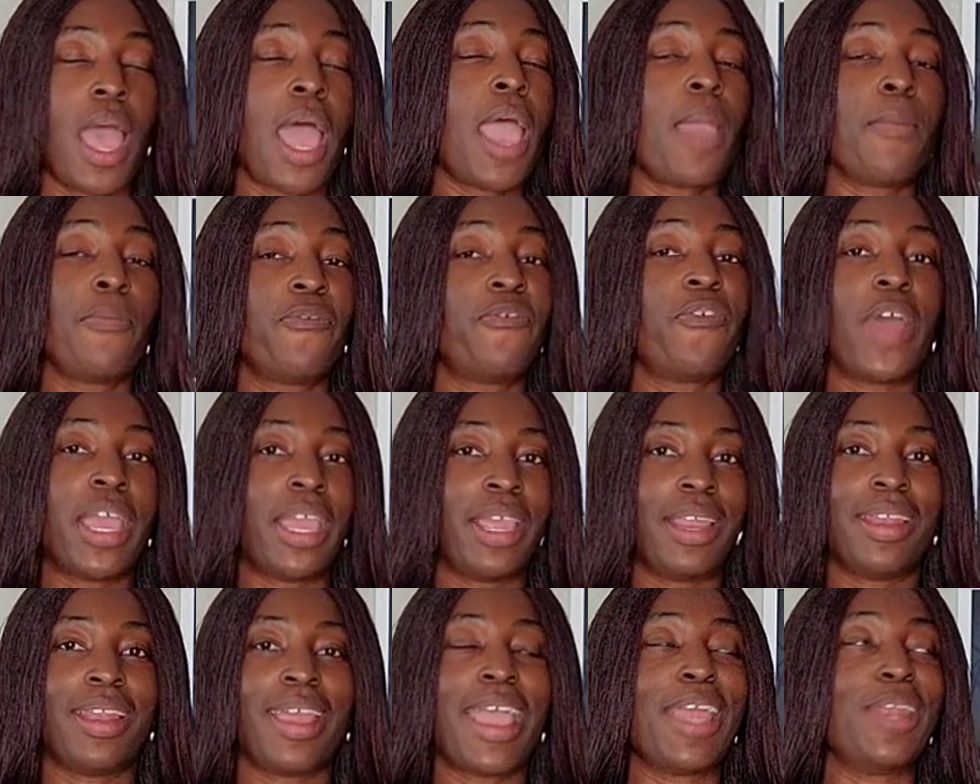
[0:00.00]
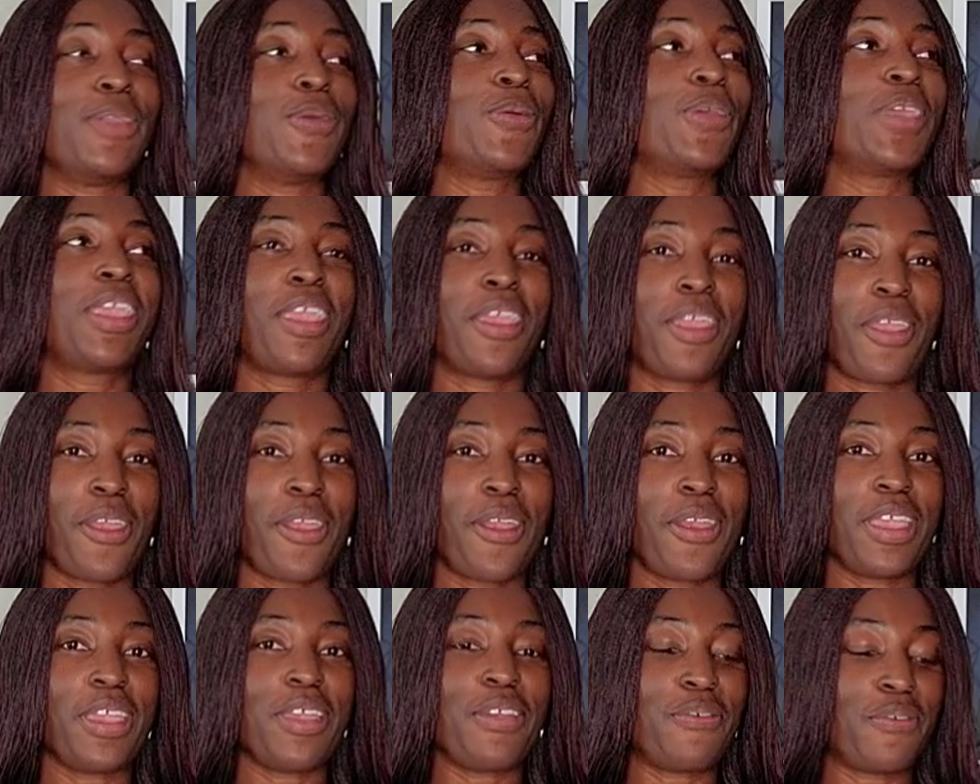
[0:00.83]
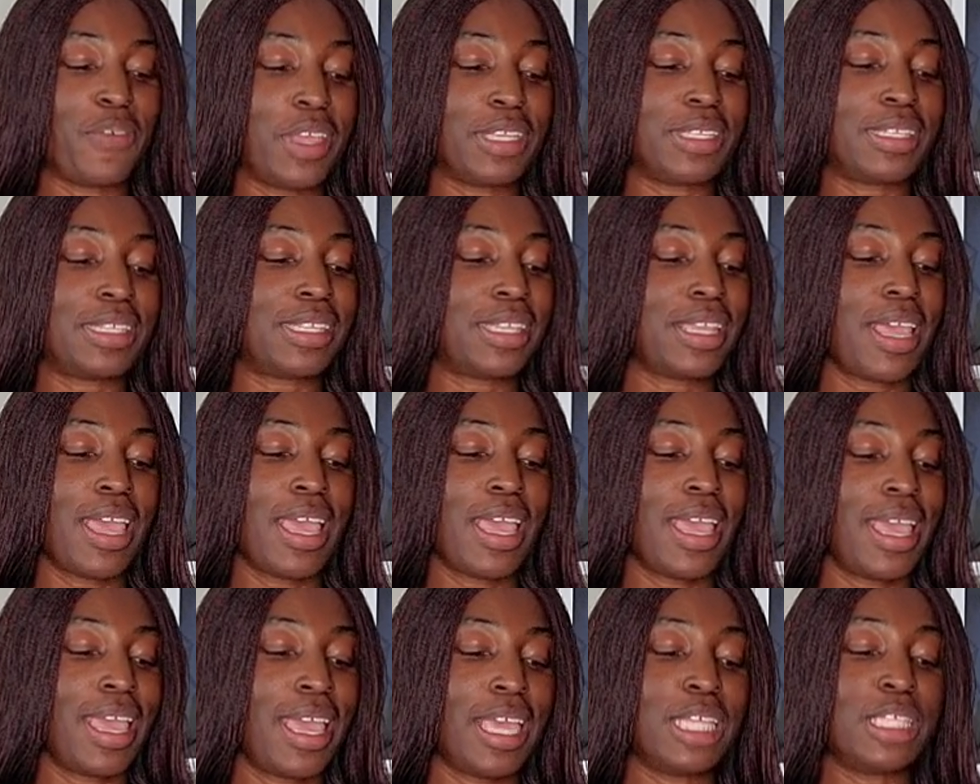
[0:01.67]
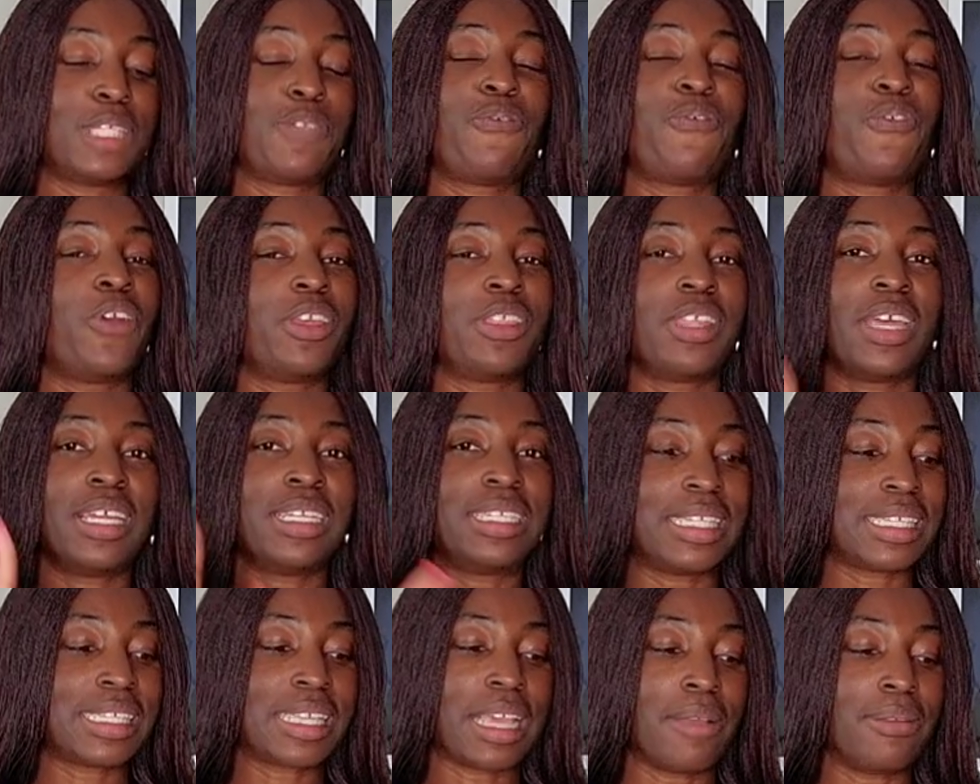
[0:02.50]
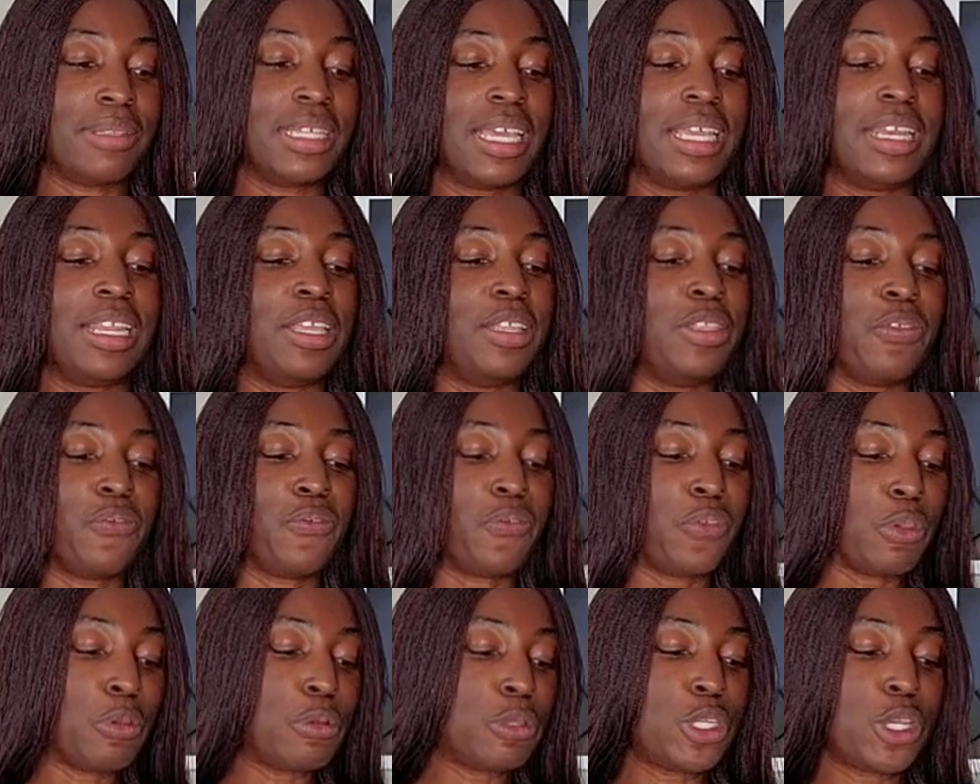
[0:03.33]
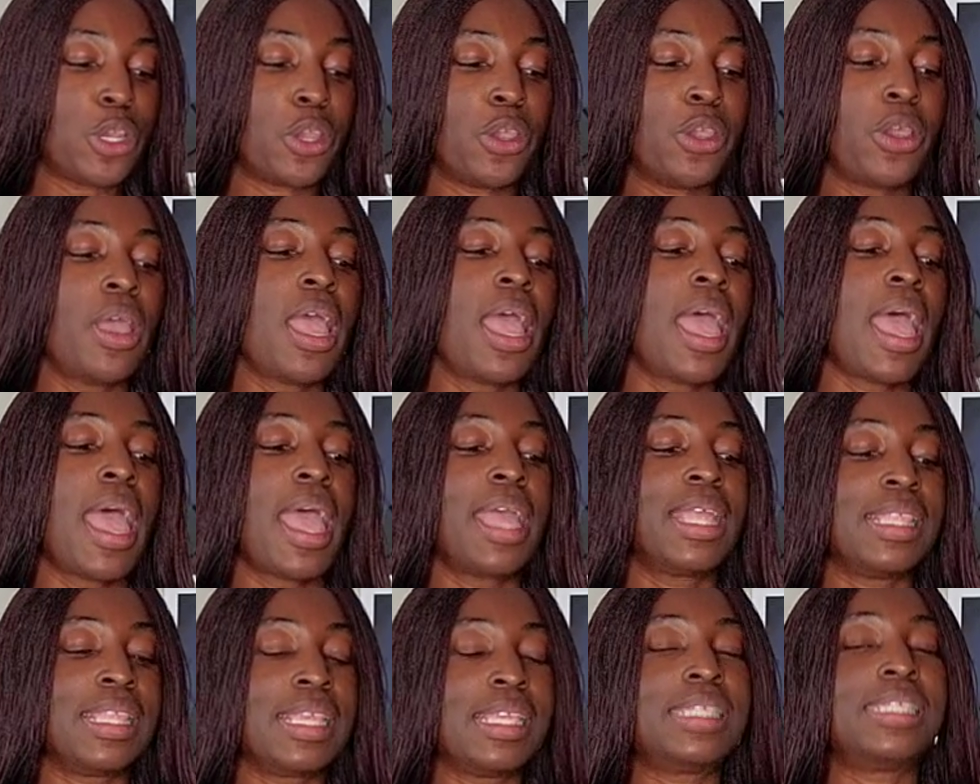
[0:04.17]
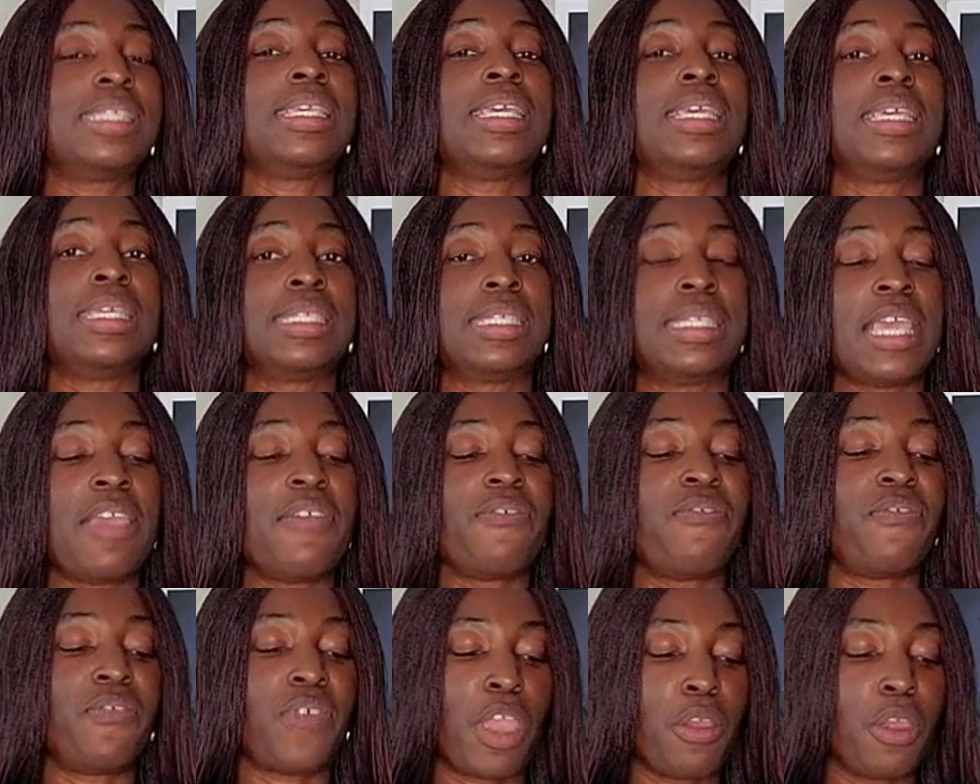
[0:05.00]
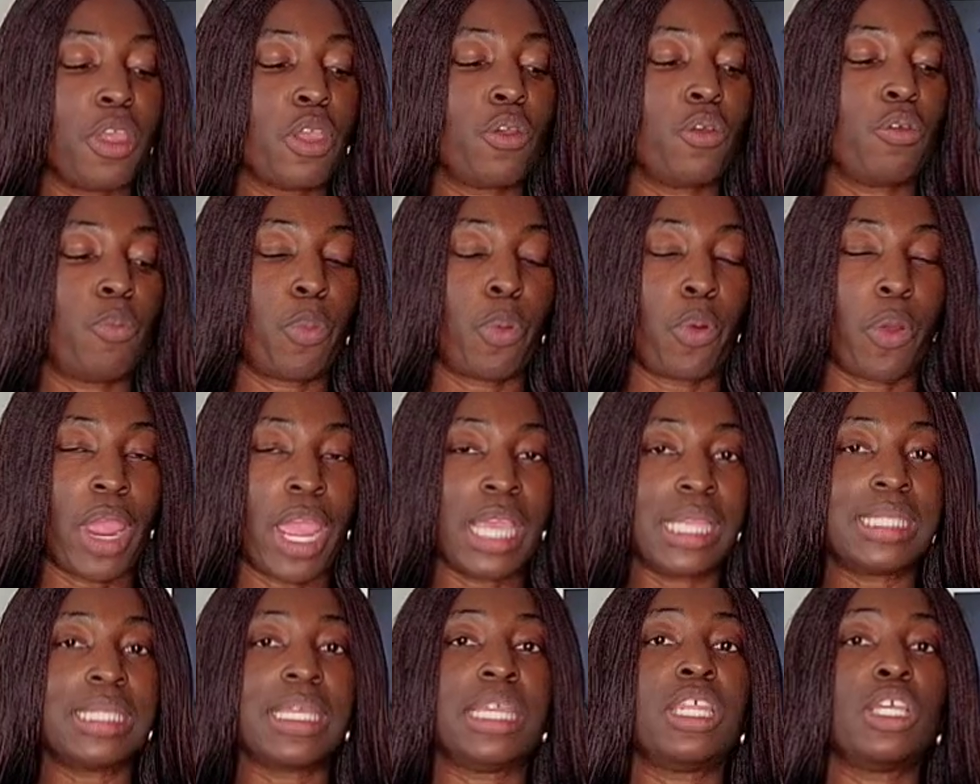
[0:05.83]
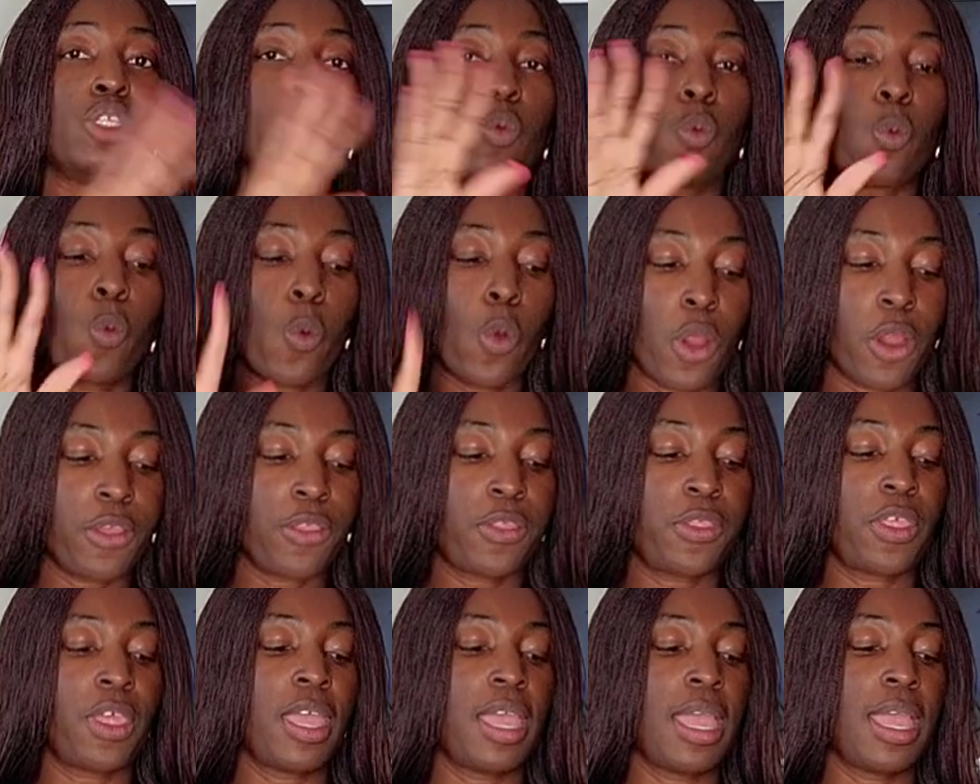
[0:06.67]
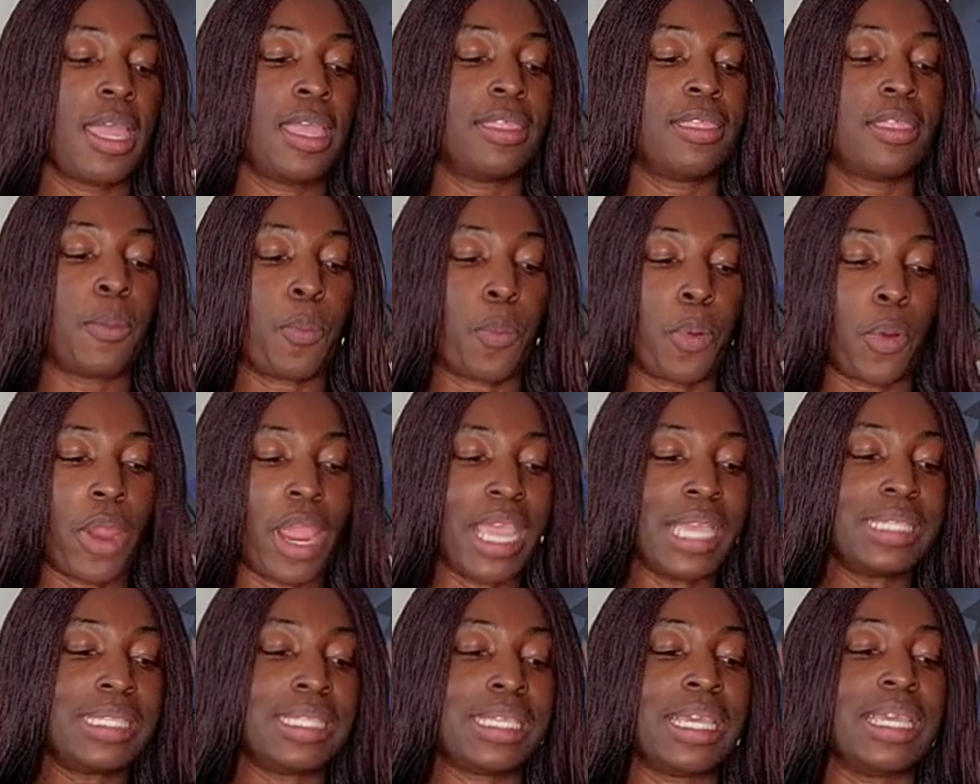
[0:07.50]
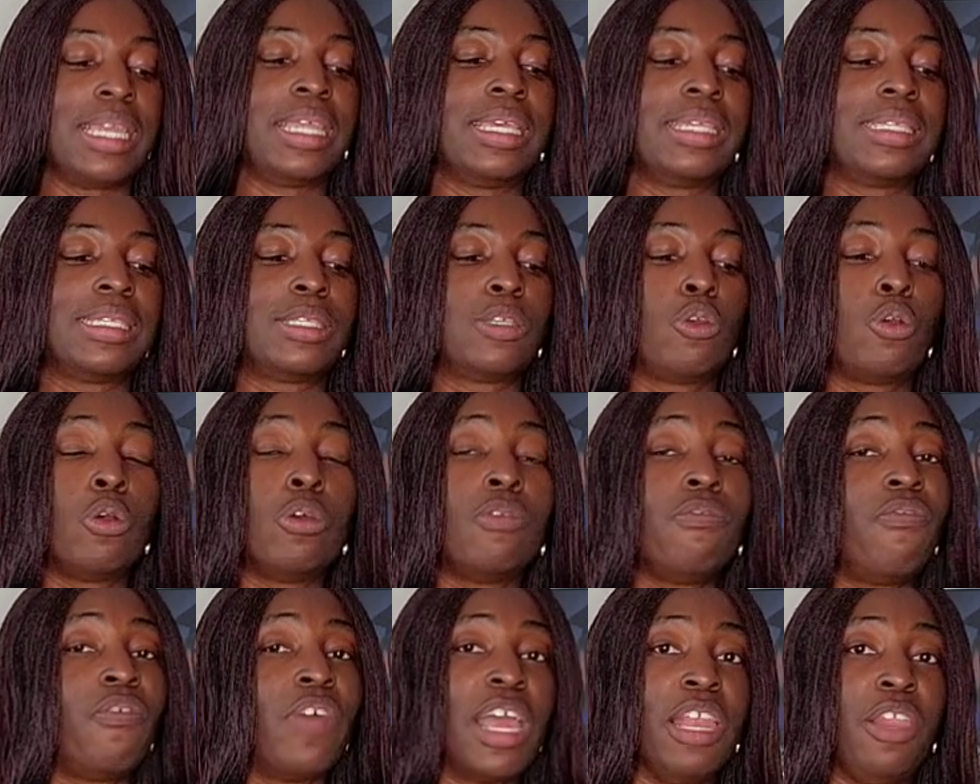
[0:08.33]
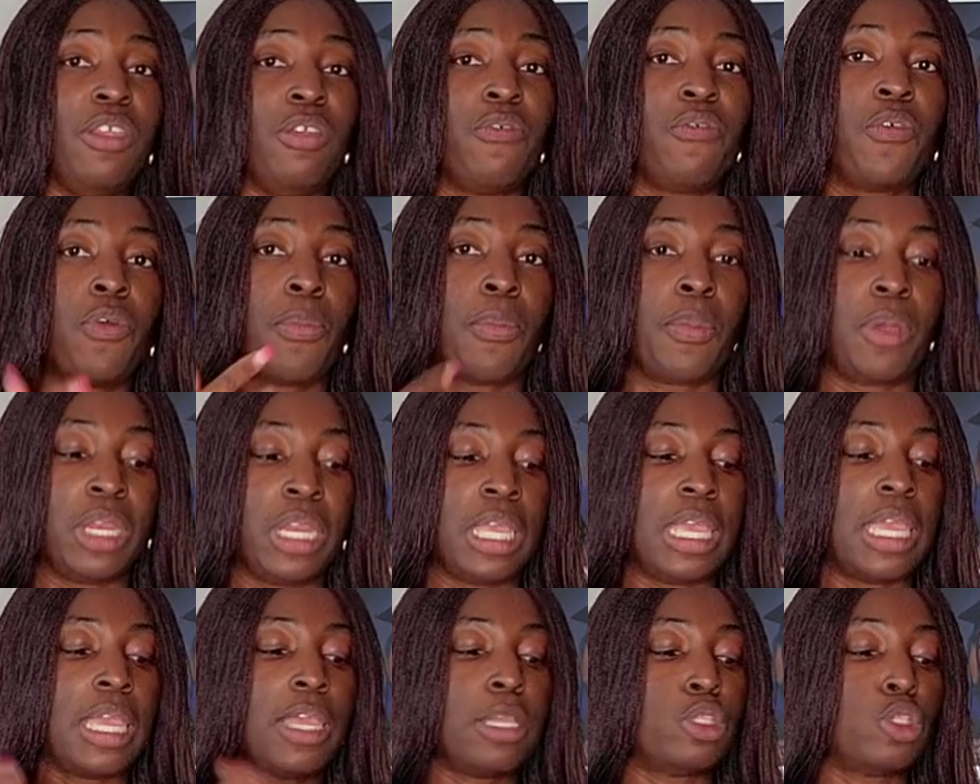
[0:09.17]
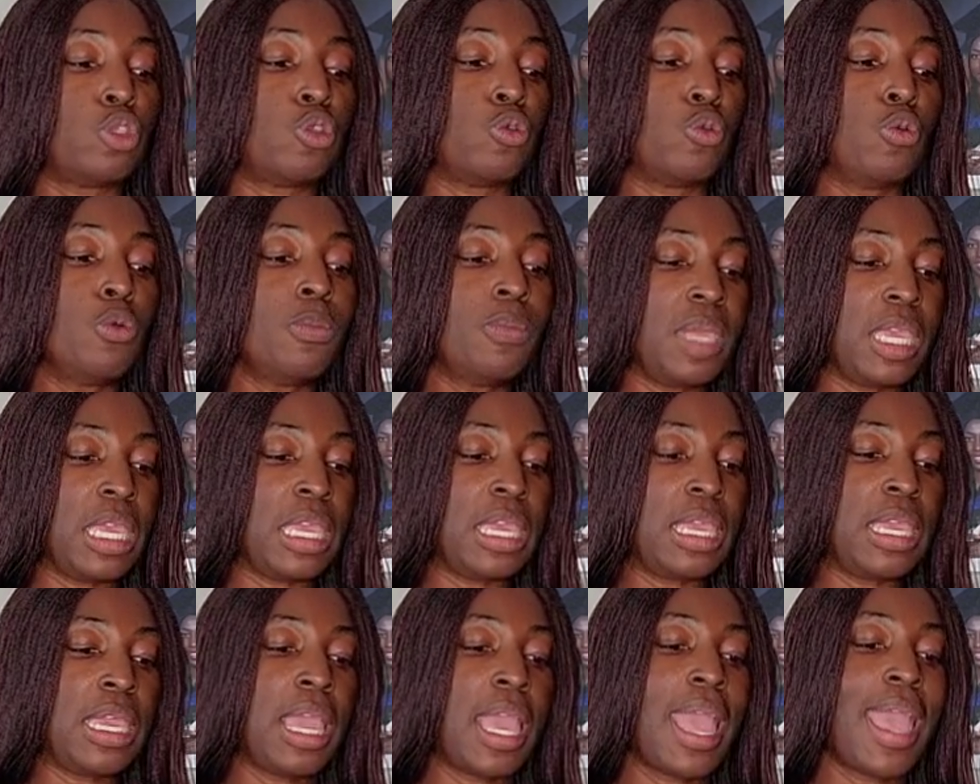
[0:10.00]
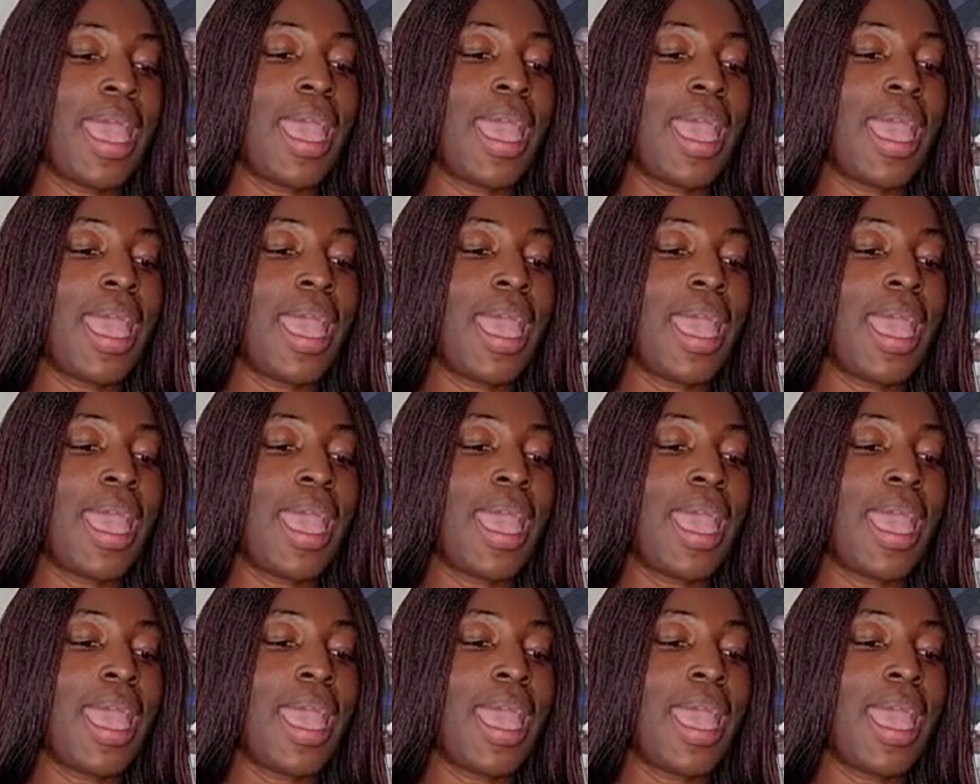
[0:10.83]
I'm fine. I don't care if it is further discounted in the future. This is a very good price. It is worth the price. It is good value for money to me.